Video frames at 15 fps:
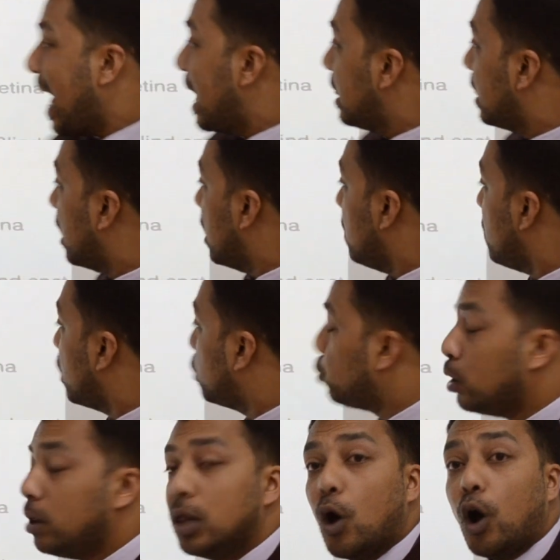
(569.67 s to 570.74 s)
and the image
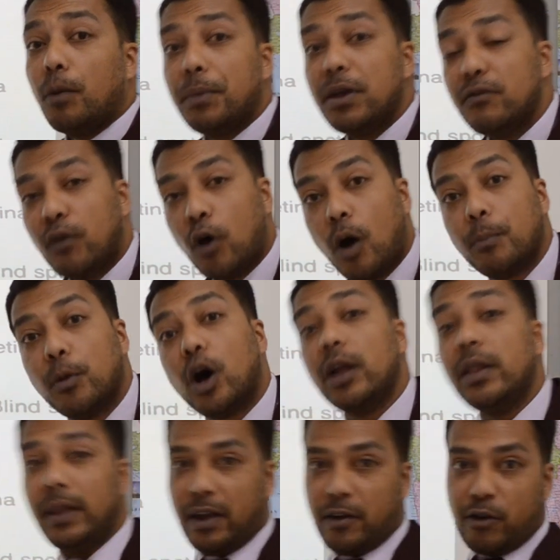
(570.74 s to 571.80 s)
will not be formed
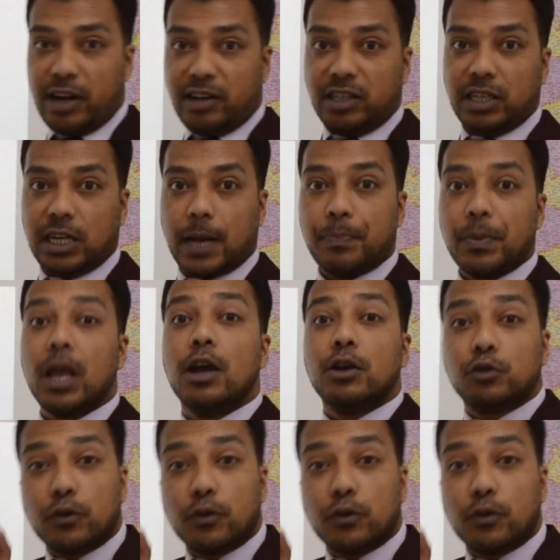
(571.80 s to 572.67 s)
on retina.